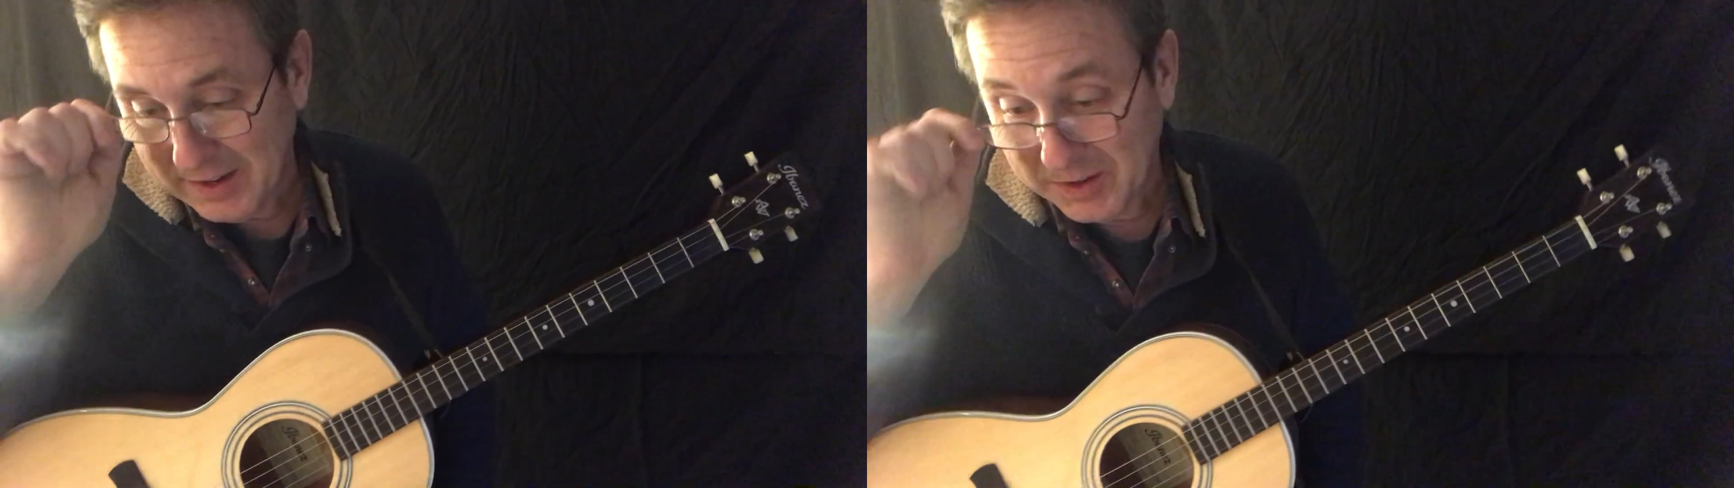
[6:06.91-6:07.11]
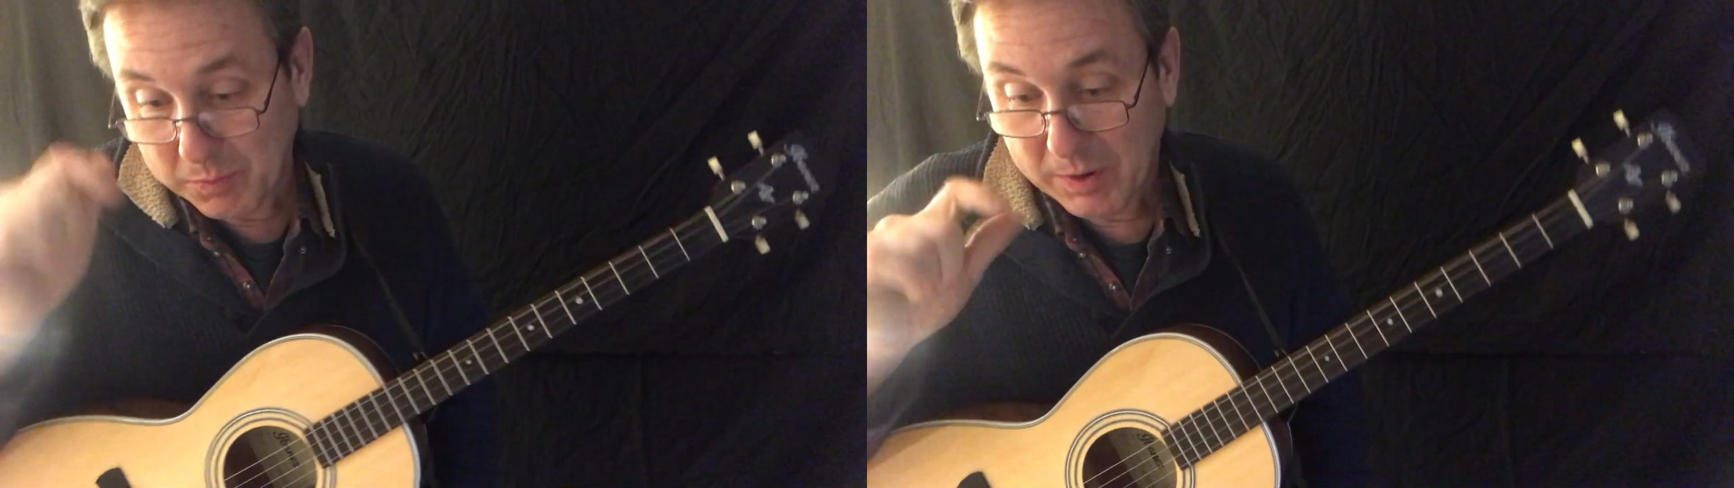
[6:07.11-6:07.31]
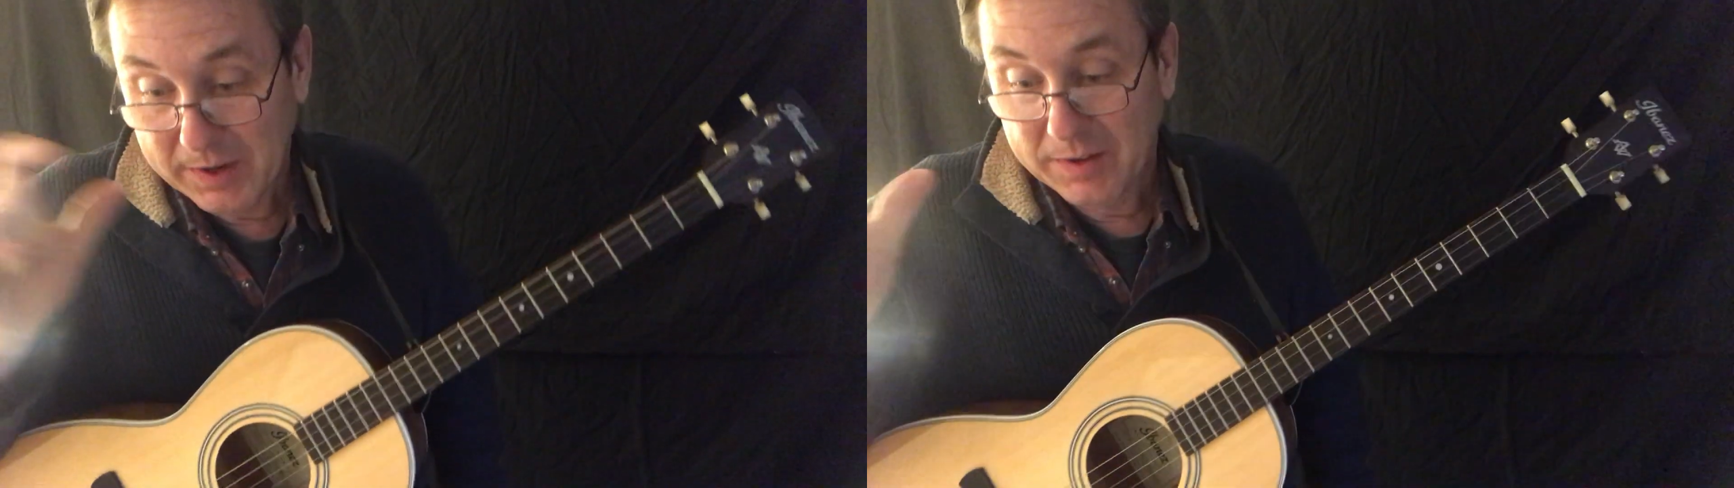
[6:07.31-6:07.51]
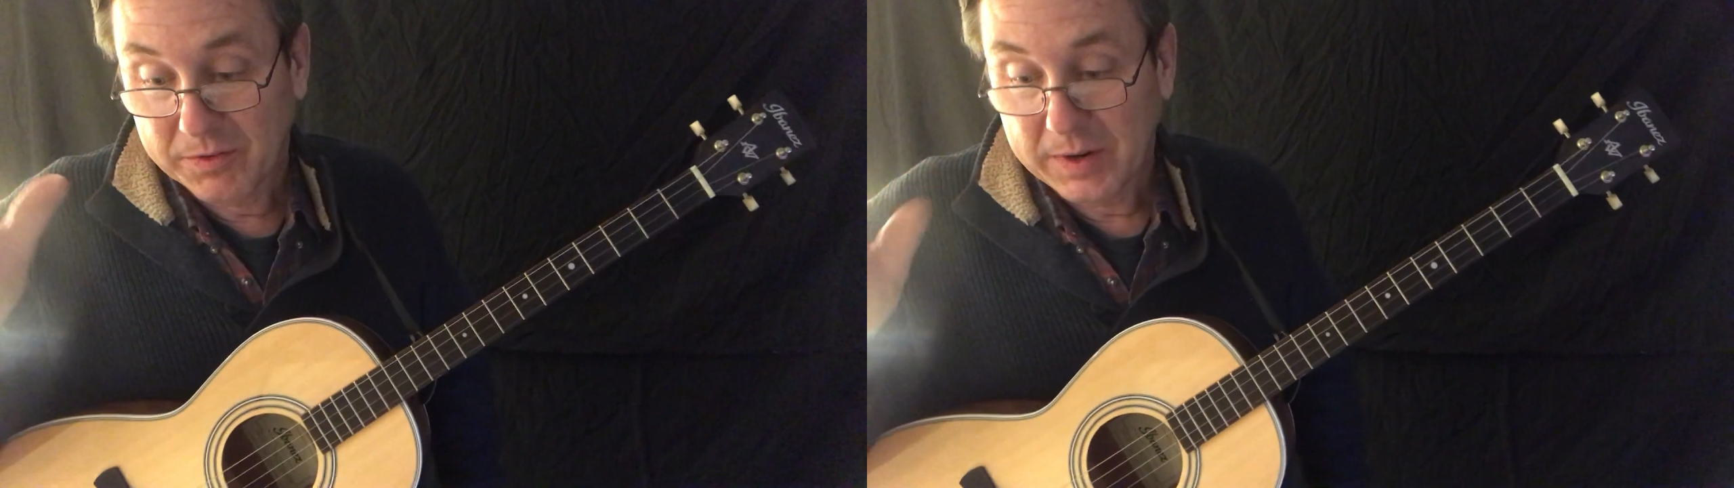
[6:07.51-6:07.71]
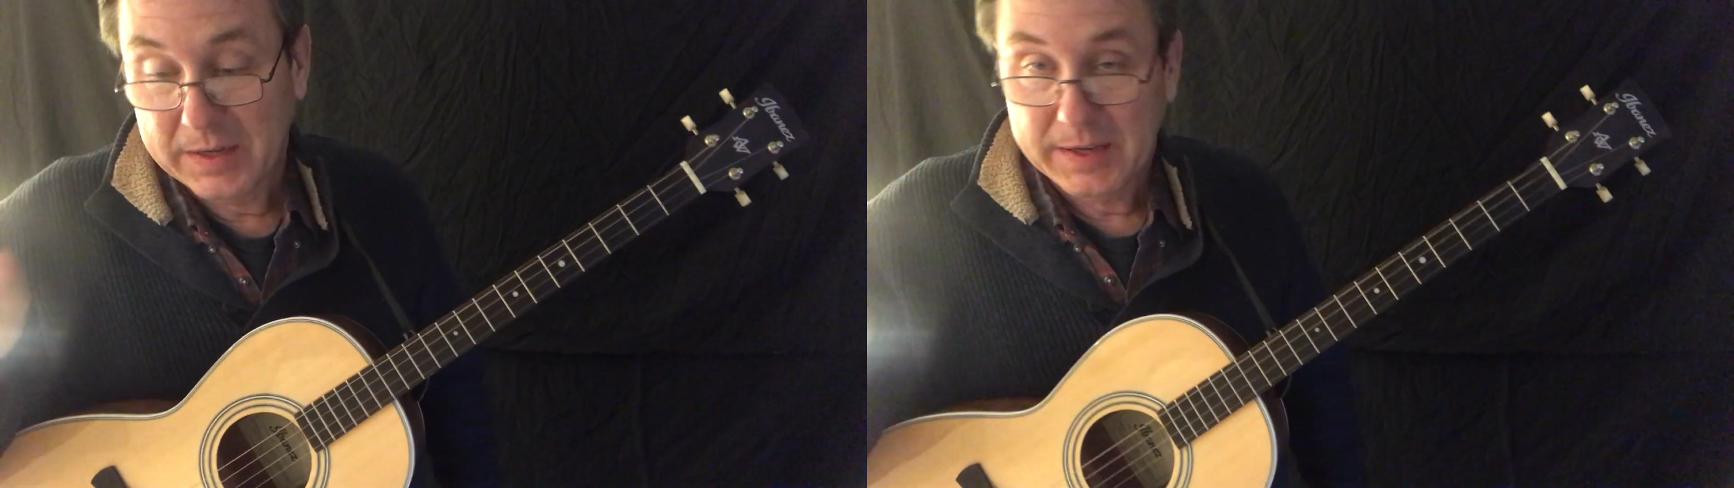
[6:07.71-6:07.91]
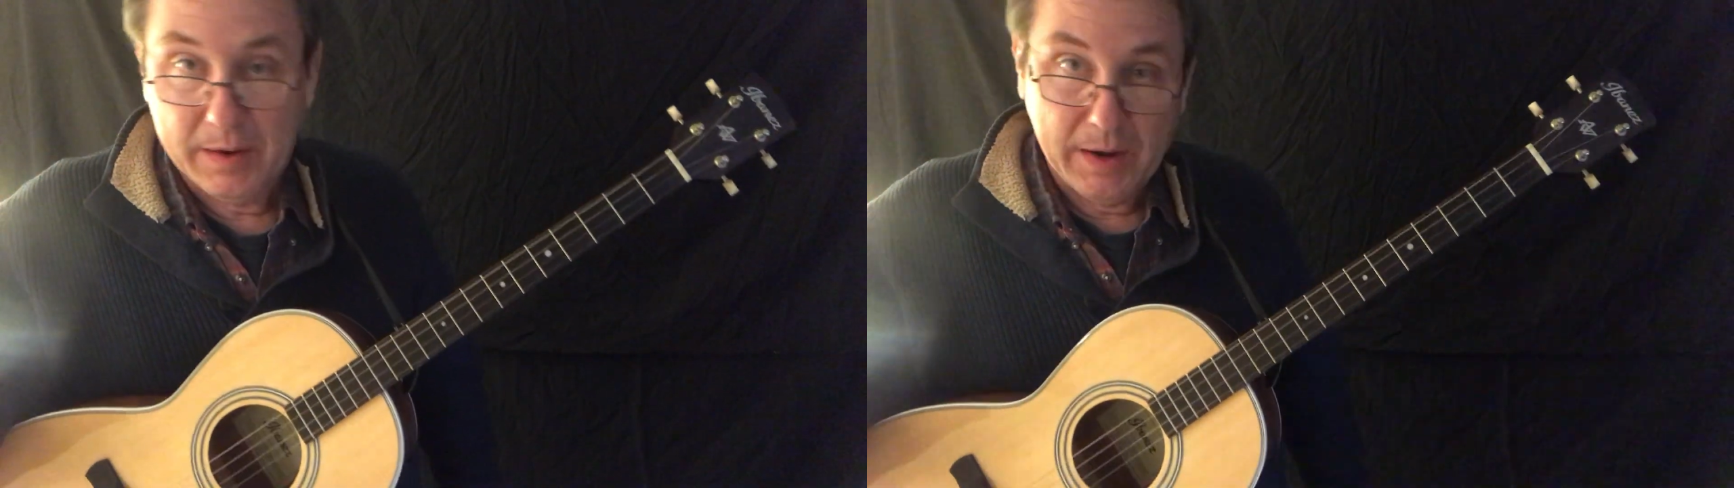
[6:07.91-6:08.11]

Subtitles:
just wanted to stress that.